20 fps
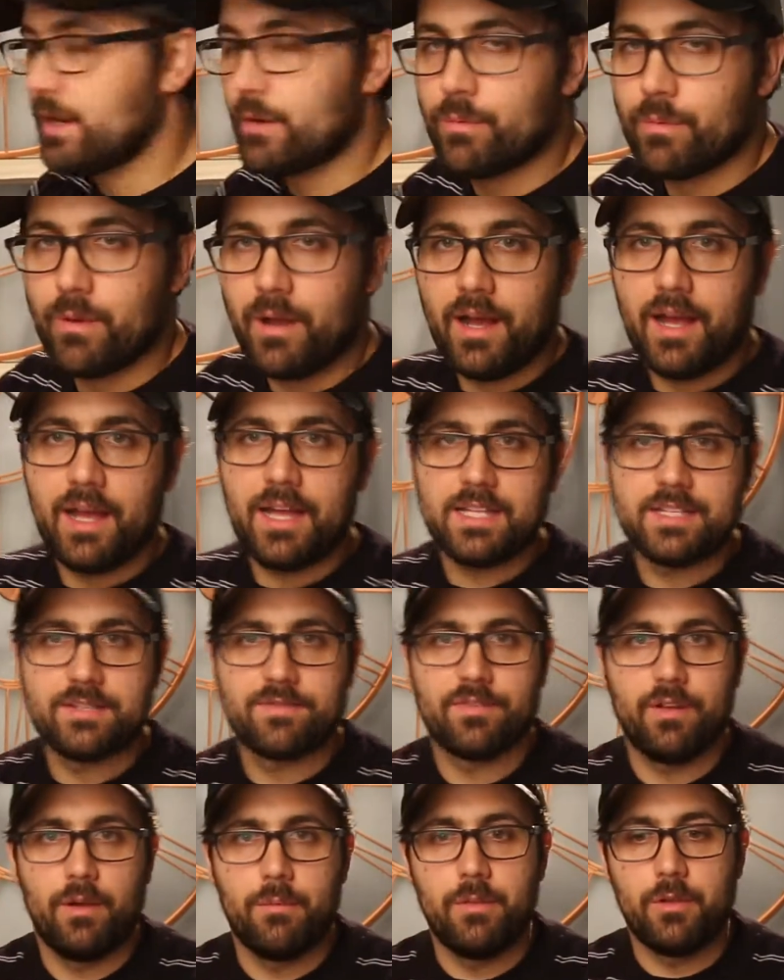arise
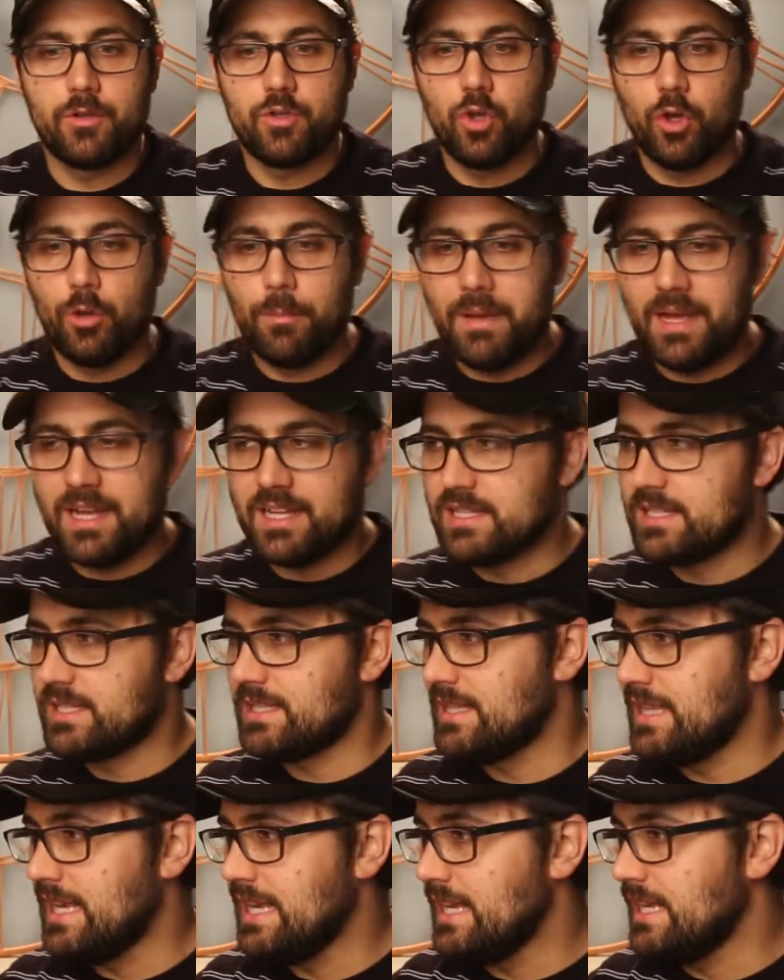from the
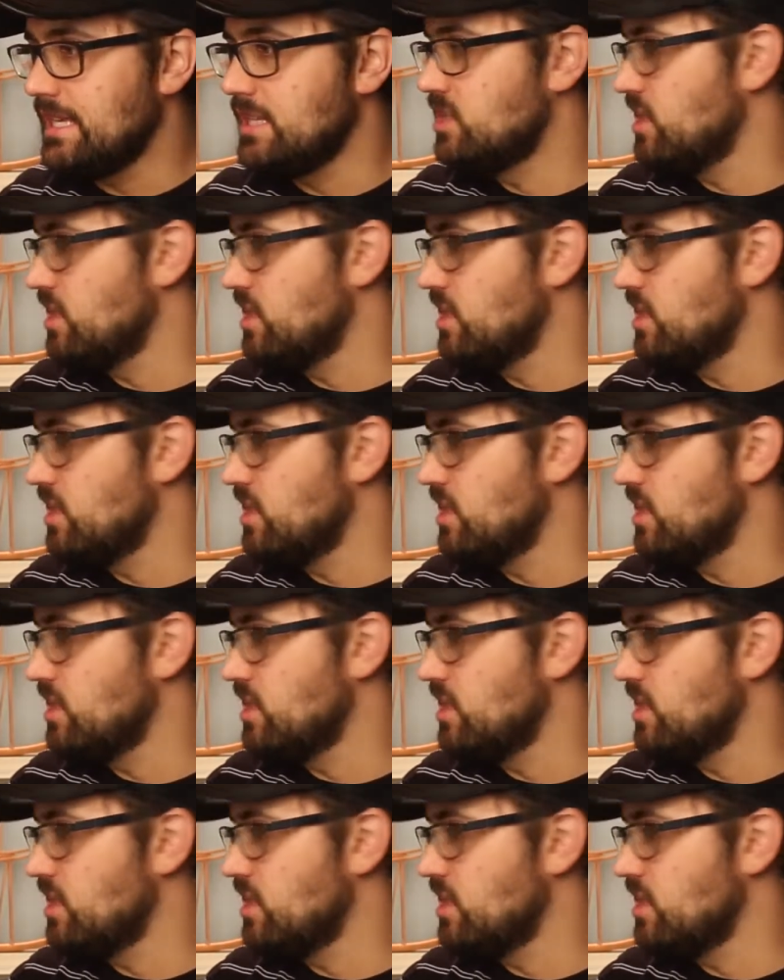doormats, in